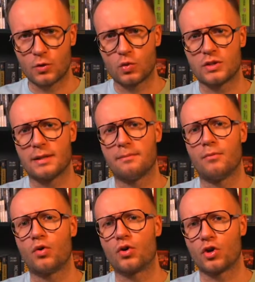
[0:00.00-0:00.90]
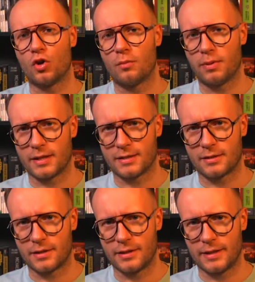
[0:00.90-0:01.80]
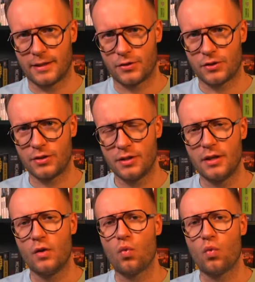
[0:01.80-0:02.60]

to some more complex architecture